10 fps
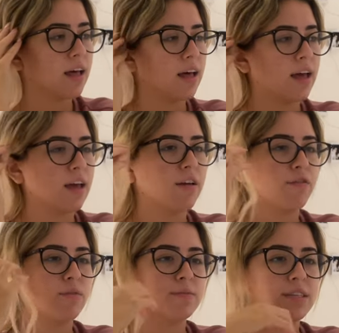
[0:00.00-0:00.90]
And
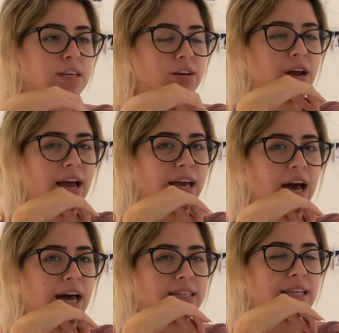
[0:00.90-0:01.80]
from dinner I
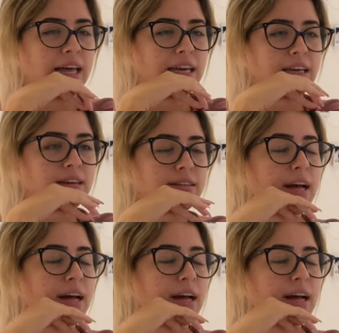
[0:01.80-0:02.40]
had like,